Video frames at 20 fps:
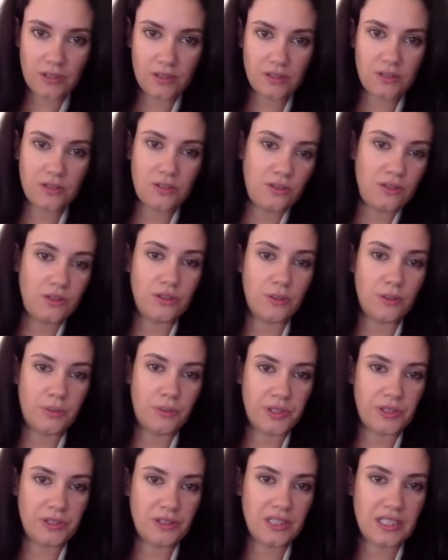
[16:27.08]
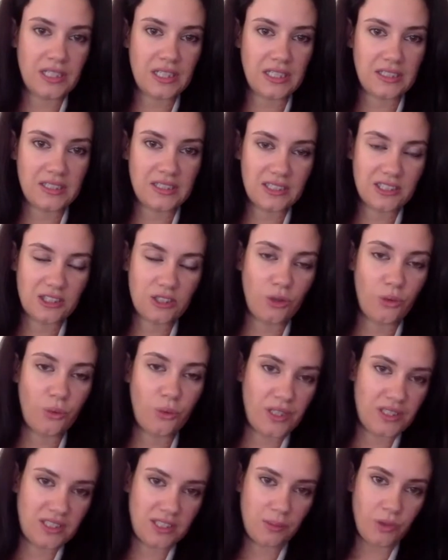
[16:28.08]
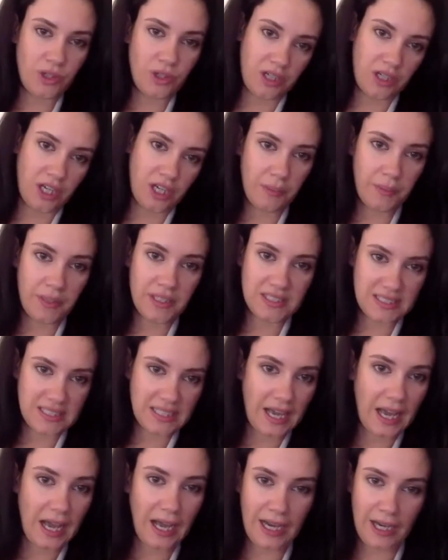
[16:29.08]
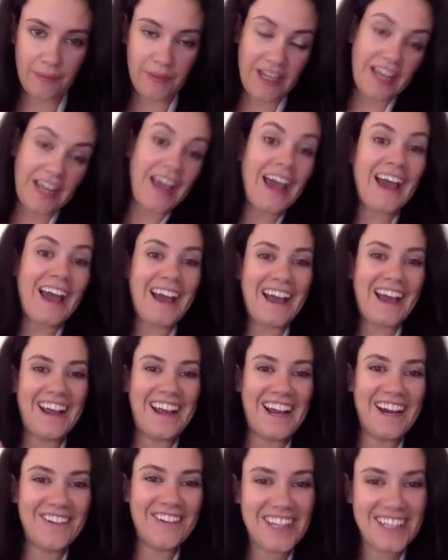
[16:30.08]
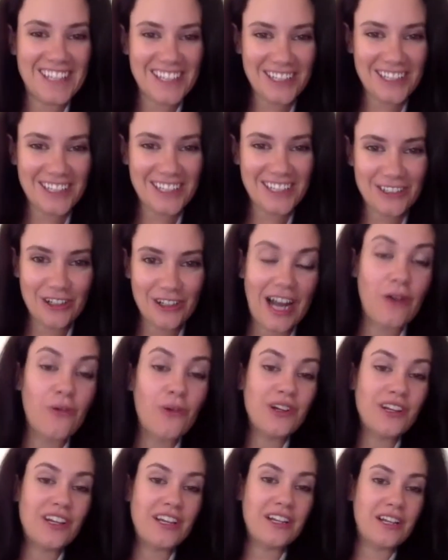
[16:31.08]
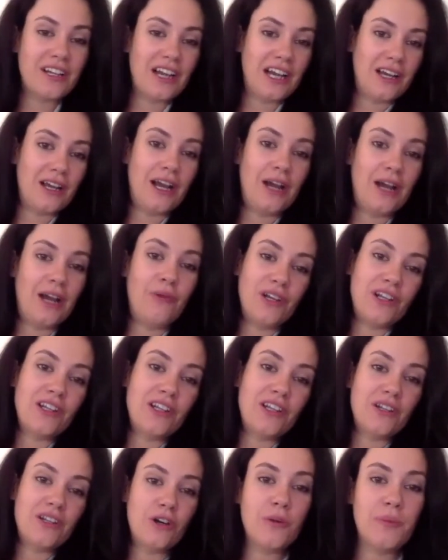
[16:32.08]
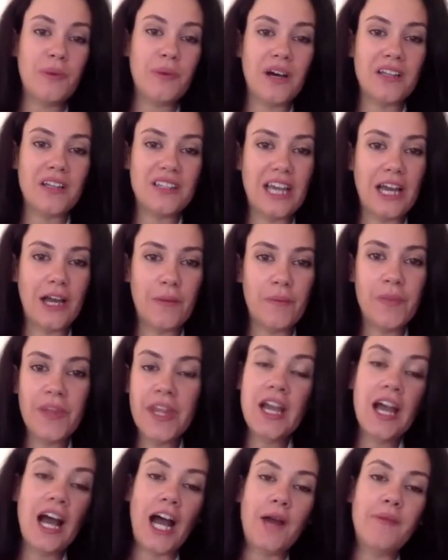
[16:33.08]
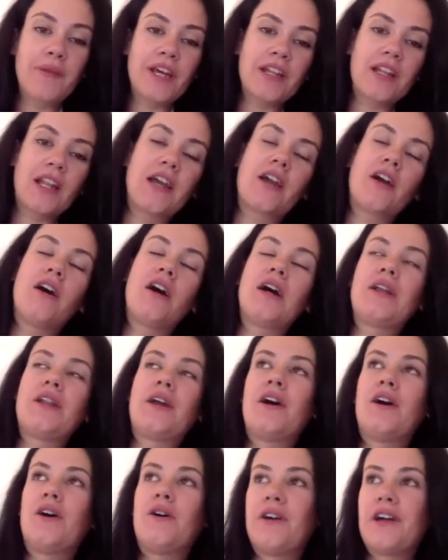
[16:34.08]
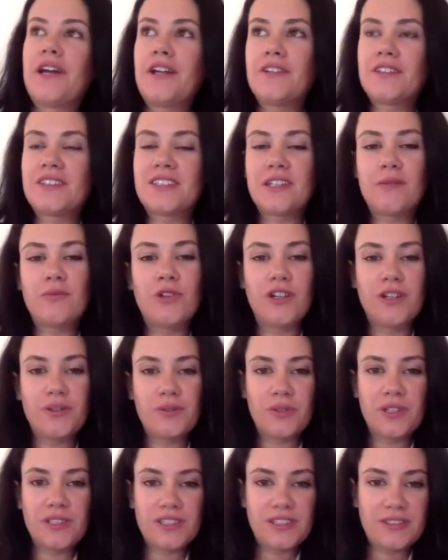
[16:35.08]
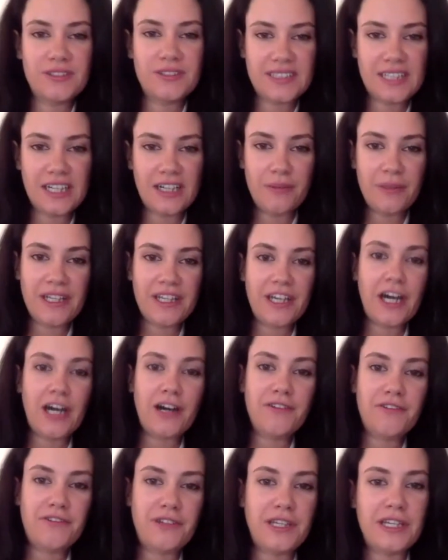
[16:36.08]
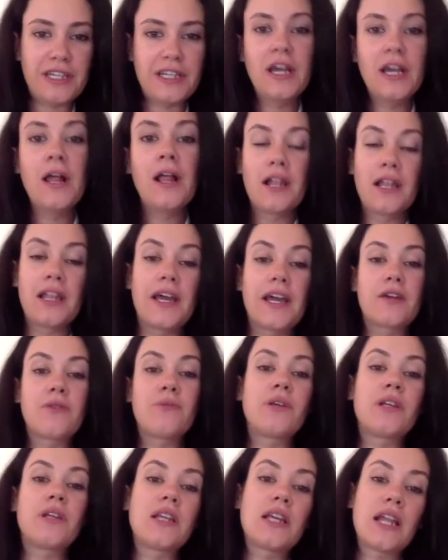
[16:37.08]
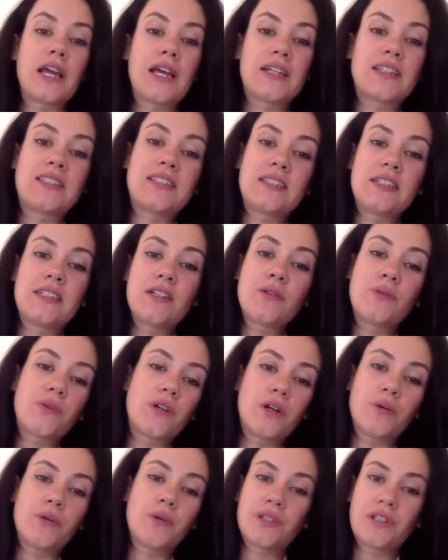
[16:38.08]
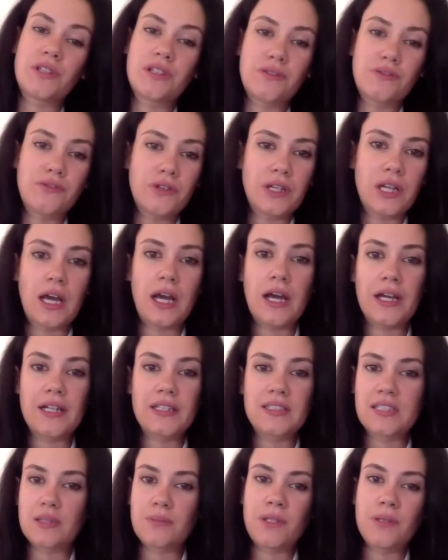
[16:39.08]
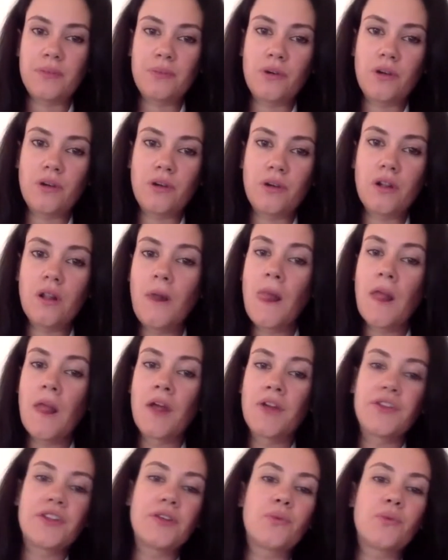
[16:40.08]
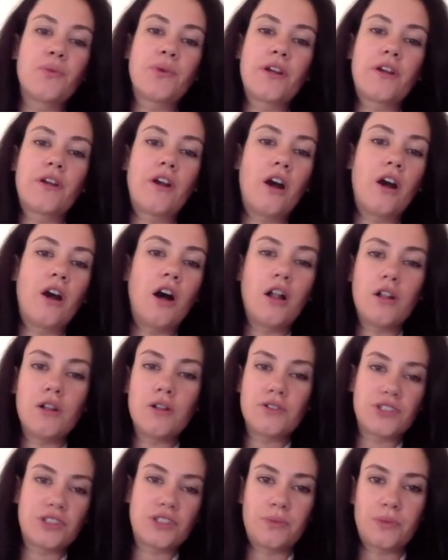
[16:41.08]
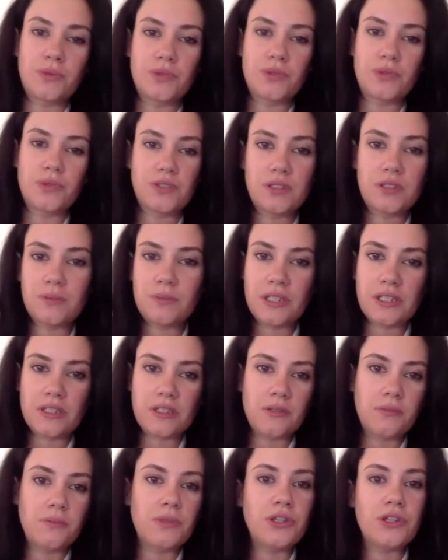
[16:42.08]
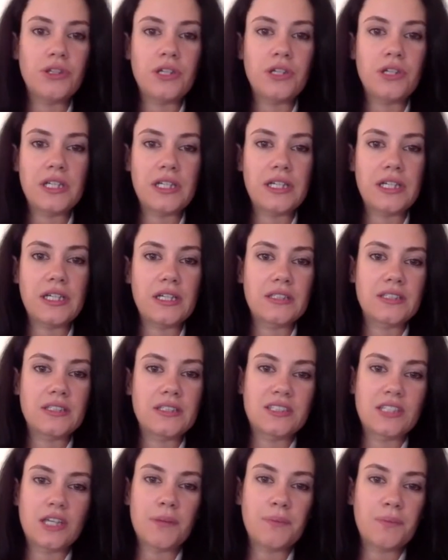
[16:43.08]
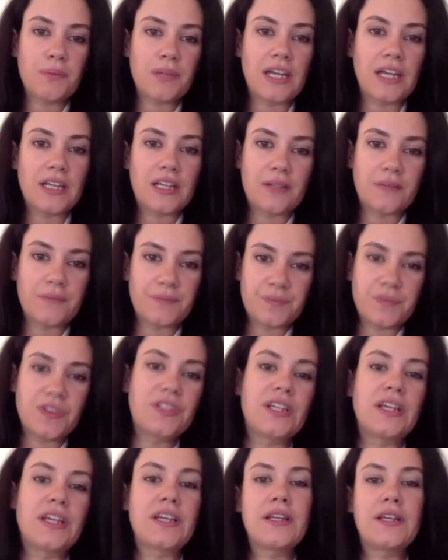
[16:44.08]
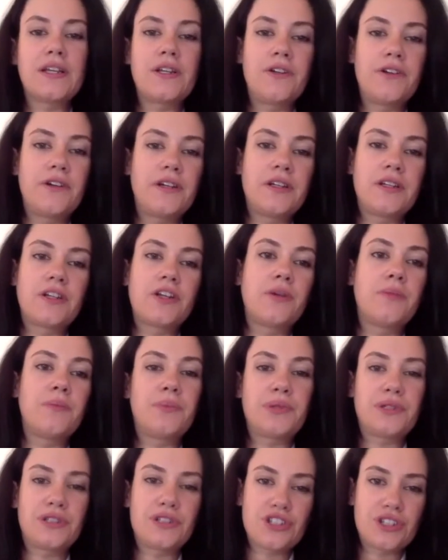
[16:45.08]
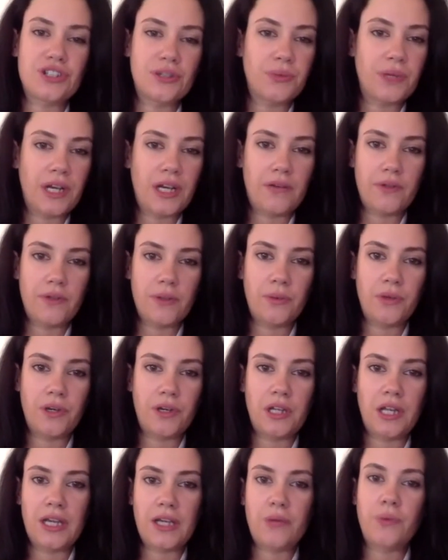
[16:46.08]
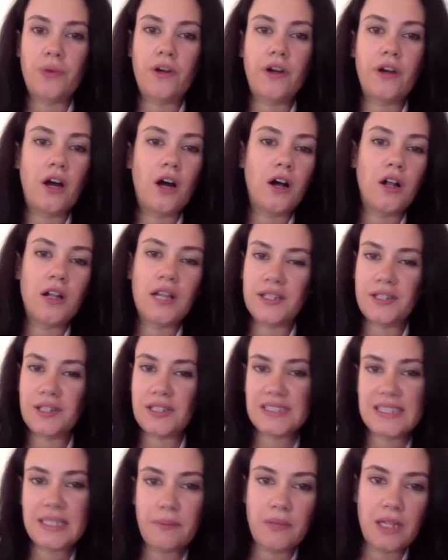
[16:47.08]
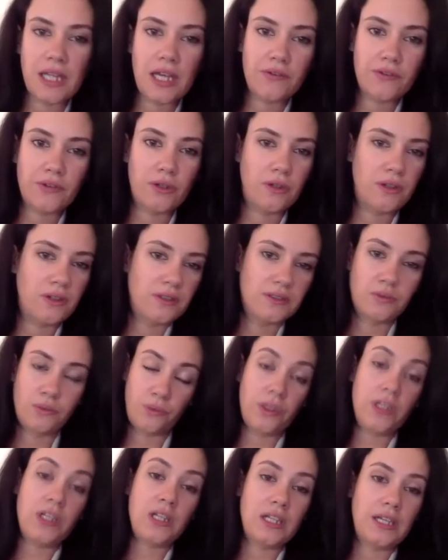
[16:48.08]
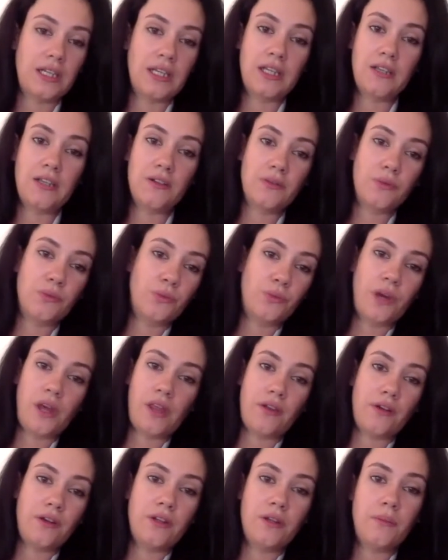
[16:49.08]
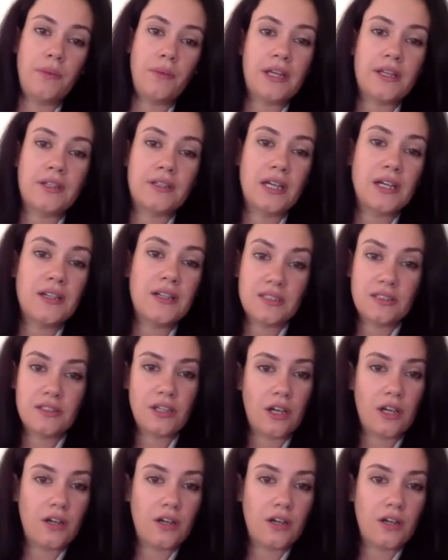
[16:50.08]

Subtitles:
to new opportunities. So when someone come and say hi, I'm like, hey, how are you? I want to know about them. I'm not like, oh no, here's someone who wants to sell me coffee. Like, really, like, see the world with different eyes. Like, people, we're all supposed to be a community. Stop like thinking you're in competition with everyone. Like, we're all at the same level, really. Whether you make $1,000